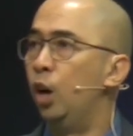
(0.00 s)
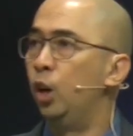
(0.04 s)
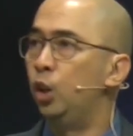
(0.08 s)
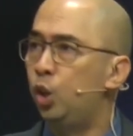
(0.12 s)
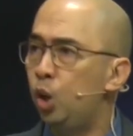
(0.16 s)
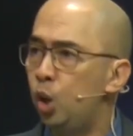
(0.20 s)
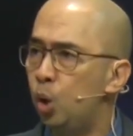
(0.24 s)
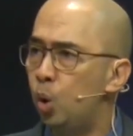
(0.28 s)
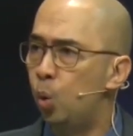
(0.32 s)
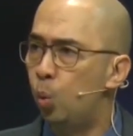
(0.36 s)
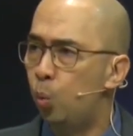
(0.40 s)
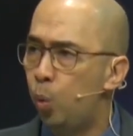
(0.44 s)

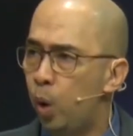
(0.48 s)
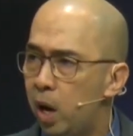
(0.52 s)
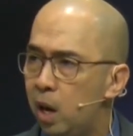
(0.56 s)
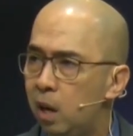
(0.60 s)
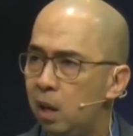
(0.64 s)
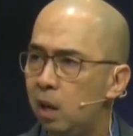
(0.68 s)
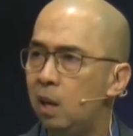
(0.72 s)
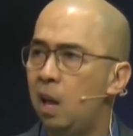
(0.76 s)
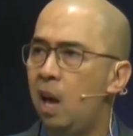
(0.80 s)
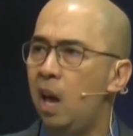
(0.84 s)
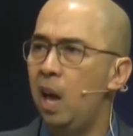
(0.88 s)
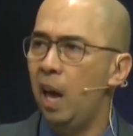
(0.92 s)
you
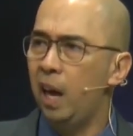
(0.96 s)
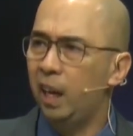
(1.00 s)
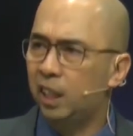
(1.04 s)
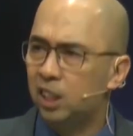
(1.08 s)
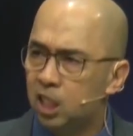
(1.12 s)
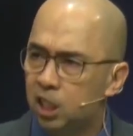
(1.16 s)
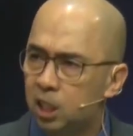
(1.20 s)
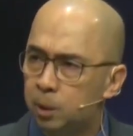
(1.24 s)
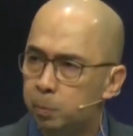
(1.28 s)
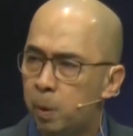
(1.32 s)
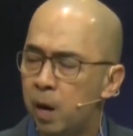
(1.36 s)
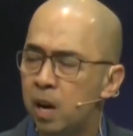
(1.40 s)
will
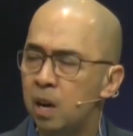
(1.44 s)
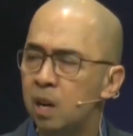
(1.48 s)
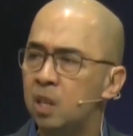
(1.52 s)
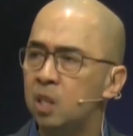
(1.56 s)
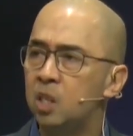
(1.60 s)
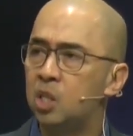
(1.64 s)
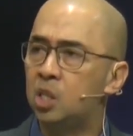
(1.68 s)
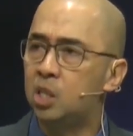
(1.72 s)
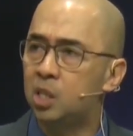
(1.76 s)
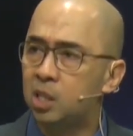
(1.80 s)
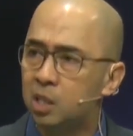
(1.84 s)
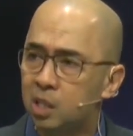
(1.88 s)

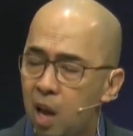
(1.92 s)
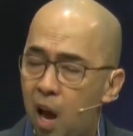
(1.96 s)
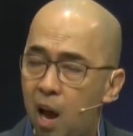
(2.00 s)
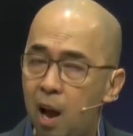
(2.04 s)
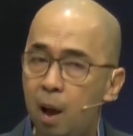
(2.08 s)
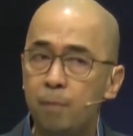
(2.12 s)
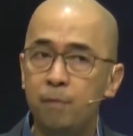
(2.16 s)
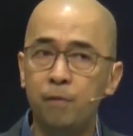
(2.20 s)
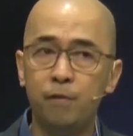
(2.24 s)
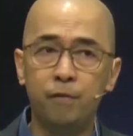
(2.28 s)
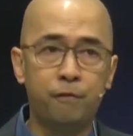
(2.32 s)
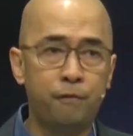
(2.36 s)
experience
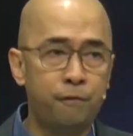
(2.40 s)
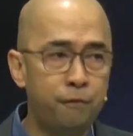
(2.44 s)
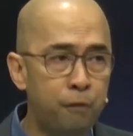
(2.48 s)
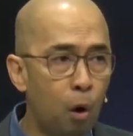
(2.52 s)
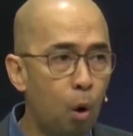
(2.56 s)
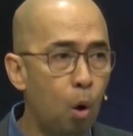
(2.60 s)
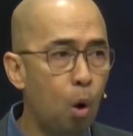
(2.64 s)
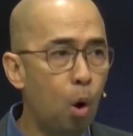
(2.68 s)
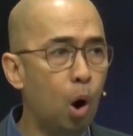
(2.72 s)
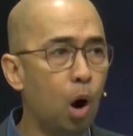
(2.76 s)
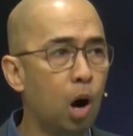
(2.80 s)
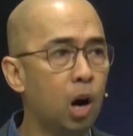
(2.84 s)
some
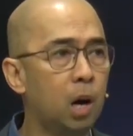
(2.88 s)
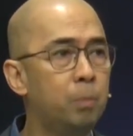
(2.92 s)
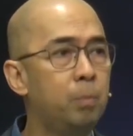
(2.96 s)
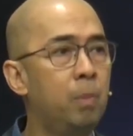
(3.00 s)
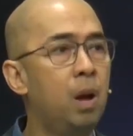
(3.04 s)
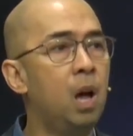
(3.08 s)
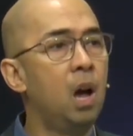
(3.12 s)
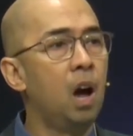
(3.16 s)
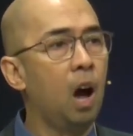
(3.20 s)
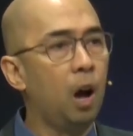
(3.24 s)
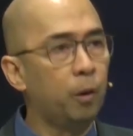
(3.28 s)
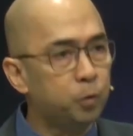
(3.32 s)

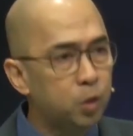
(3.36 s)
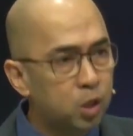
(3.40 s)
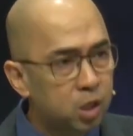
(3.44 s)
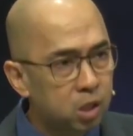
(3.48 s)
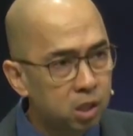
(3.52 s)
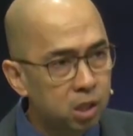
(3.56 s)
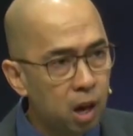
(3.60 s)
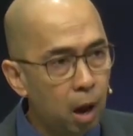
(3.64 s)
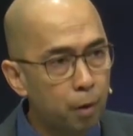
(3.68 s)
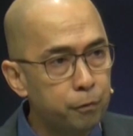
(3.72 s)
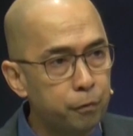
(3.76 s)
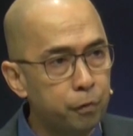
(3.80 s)
form of
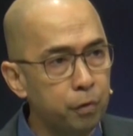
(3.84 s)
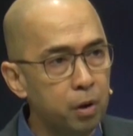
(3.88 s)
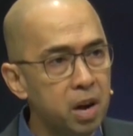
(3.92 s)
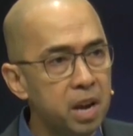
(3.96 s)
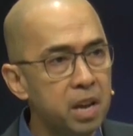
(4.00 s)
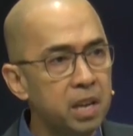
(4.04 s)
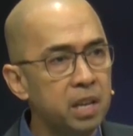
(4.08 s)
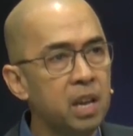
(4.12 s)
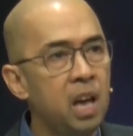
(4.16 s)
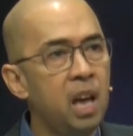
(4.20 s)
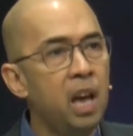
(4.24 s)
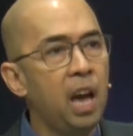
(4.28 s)

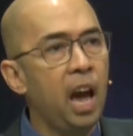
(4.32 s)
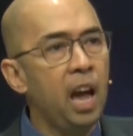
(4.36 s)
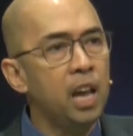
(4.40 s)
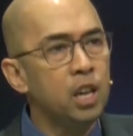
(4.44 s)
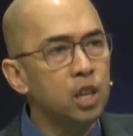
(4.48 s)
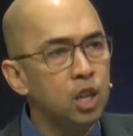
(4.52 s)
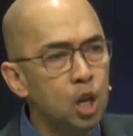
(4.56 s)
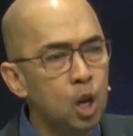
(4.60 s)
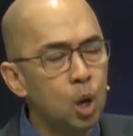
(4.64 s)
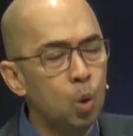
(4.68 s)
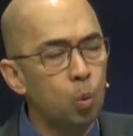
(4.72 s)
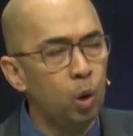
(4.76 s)
suffering
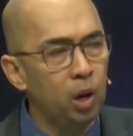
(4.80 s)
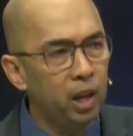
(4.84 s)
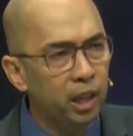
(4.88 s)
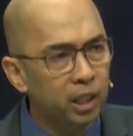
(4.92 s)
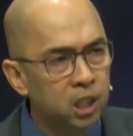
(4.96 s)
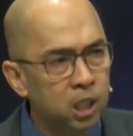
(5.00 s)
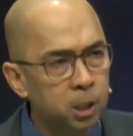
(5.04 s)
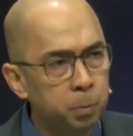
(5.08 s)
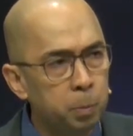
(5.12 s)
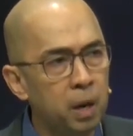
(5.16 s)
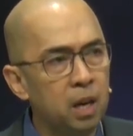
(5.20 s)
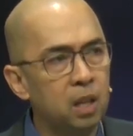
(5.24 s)
and you will
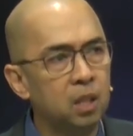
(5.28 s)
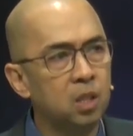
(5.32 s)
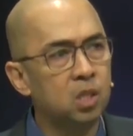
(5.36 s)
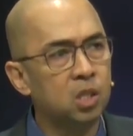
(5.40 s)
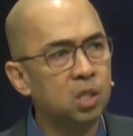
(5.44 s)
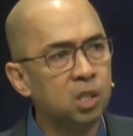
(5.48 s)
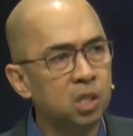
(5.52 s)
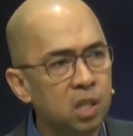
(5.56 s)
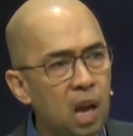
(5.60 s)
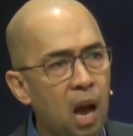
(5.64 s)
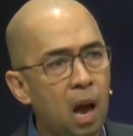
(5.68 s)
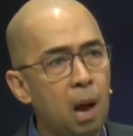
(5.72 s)
experience
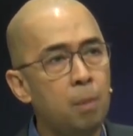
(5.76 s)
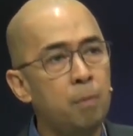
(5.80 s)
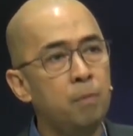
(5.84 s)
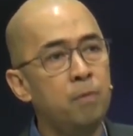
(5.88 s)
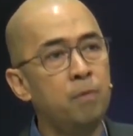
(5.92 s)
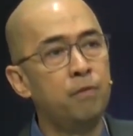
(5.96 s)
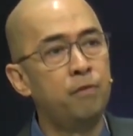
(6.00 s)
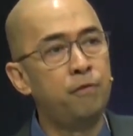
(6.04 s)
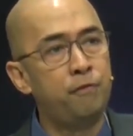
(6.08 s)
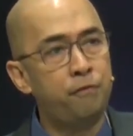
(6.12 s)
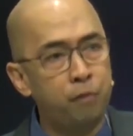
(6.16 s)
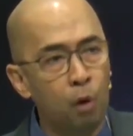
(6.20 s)

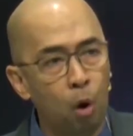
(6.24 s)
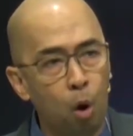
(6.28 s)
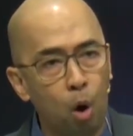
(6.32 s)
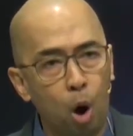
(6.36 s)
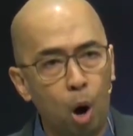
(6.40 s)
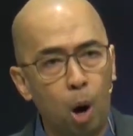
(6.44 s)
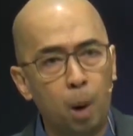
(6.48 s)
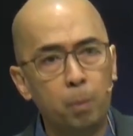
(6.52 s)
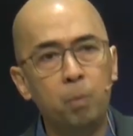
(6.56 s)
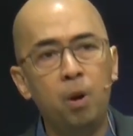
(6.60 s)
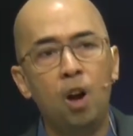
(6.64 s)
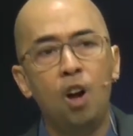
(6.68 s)
some
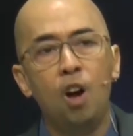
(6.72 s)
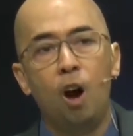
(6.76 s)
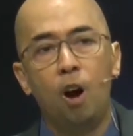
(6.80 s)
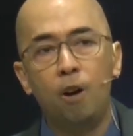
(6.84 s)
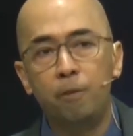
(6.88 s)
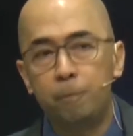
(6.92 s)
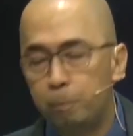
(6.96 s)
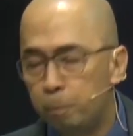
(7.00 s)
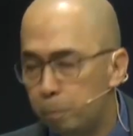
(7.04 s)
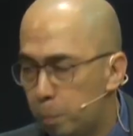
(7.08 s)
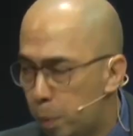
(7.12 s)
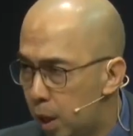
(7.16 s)
form
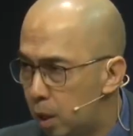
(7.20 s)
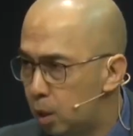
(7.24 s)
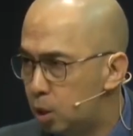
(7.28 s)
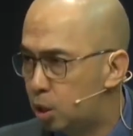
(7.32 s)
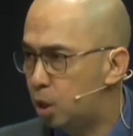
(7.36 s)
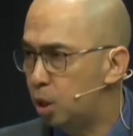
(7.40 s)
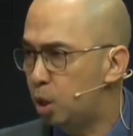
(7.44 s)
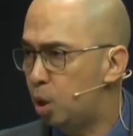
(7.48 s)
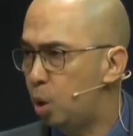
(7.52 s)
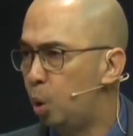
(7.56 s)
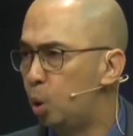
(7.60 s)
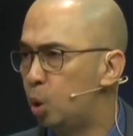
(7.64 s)
of
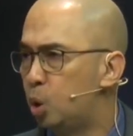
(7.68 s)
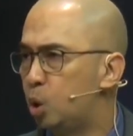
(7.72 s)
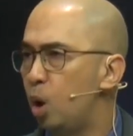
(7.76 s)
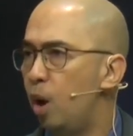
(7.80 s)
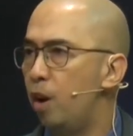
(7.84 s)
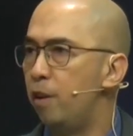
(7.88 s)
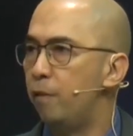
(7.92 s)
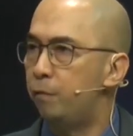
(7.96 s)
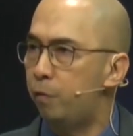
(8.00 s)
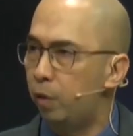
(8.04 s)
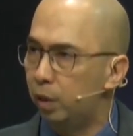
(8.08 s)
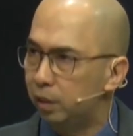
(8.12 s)

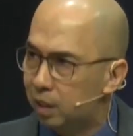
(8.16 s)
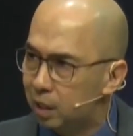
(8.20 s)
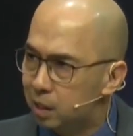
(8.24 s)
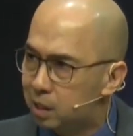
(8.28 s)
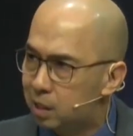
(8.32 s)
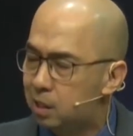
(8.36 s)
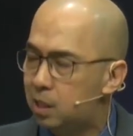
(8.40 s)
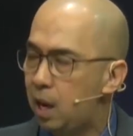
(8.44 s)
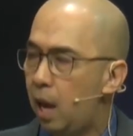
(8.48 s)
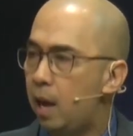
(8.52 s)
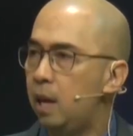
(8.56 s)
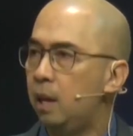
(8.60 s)
persecution for the
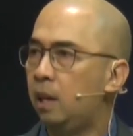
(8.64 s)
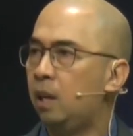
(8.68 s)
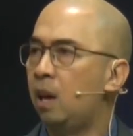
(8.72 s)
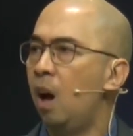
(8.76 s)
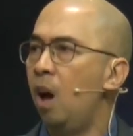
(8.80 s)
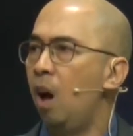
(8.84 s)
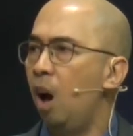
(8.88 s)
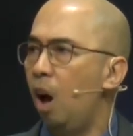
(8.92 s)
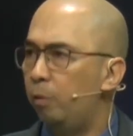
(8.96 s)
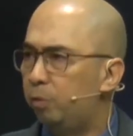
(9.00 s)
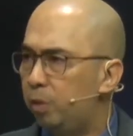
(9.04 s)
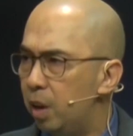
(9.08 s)
sake
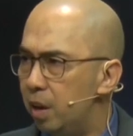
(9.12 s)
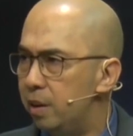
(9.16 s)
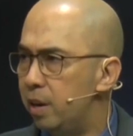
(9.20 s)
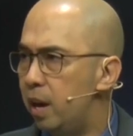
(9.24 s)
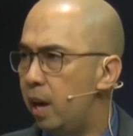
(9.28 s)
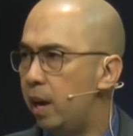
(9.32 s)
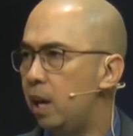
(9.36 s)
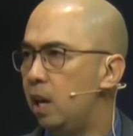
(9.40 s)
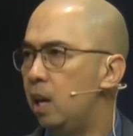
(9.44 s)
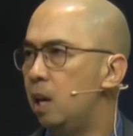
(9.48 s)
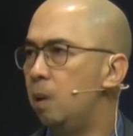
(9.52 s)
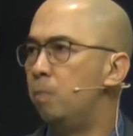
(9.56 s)
of the
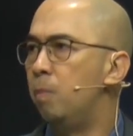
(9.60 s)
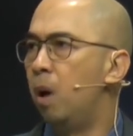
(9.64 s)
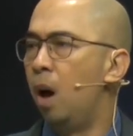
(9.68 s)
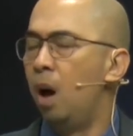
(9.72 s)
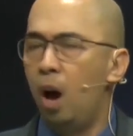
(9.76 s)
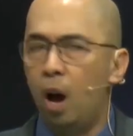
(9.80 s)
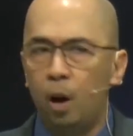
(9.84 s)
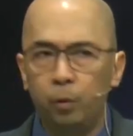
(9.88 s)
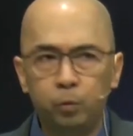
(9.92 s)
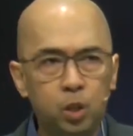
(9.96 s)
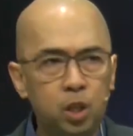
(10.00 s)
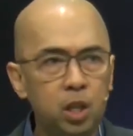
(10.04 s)

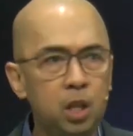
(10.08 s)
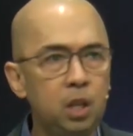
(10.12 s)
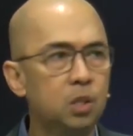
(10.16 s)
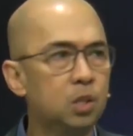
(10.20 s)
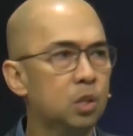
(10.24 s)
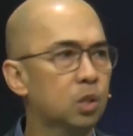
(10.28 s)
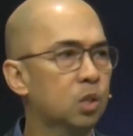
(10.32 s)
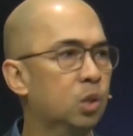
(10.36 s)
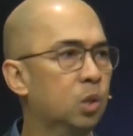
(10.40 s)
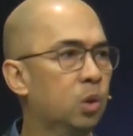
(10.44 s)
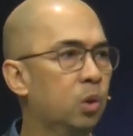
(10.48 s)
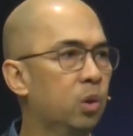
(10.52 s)
name of
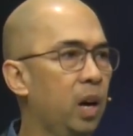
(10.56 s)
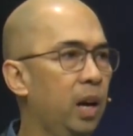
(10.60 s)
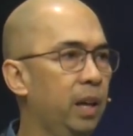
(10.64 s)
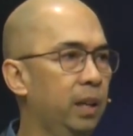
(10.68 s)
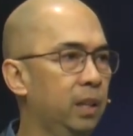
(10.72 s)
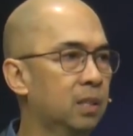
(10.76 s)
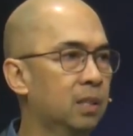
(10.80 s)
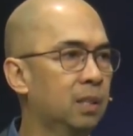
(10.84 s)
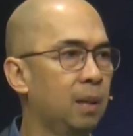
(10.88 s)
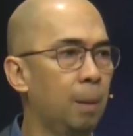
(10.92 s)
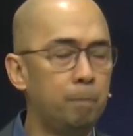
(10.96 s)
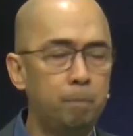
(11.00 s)
Jesus Christ.